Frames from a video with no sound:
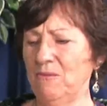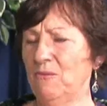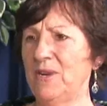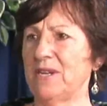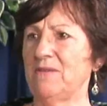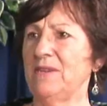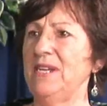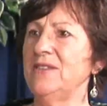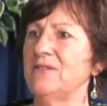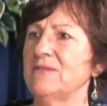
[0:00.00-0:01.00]
We don't
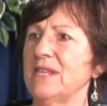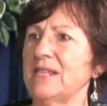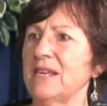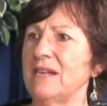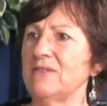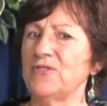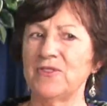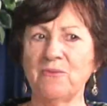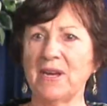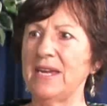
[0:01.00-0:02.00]
need to, said the Celts.
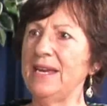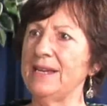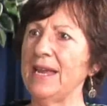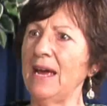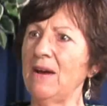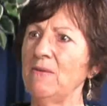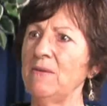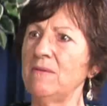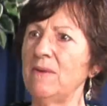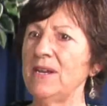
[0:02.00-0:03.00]
Sure, we're here now.
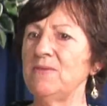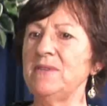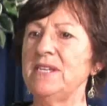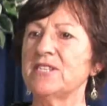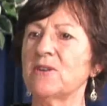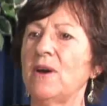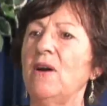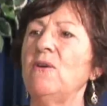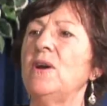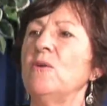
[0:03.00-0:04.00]
Why do we need to go out?
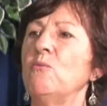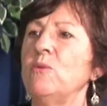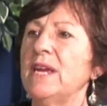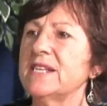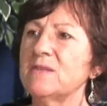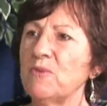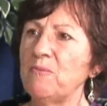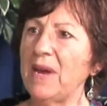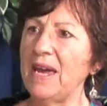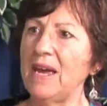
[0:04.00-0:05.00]
Oh, let us
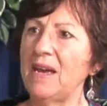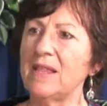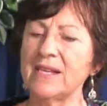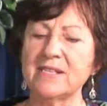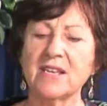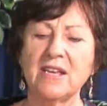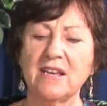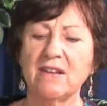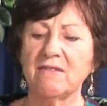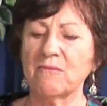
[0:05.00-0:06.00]
prepare. Let us
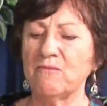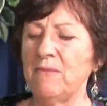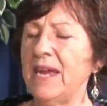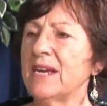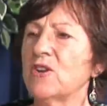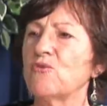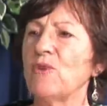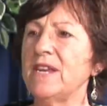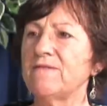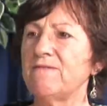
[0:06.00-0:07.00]
make a
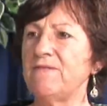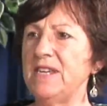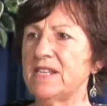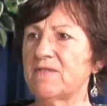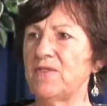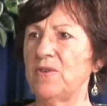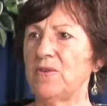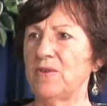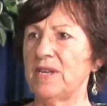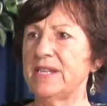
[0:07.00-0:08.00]
great feast for
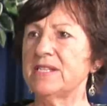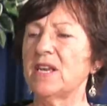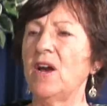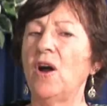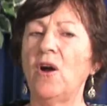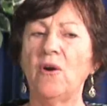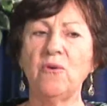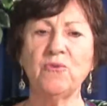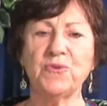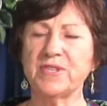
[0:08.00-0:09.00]
you. Let us
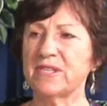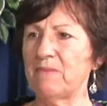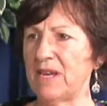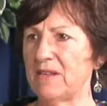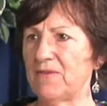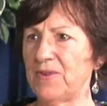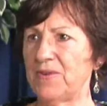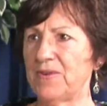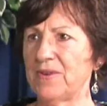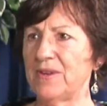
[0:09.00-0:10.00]
hold this space for you.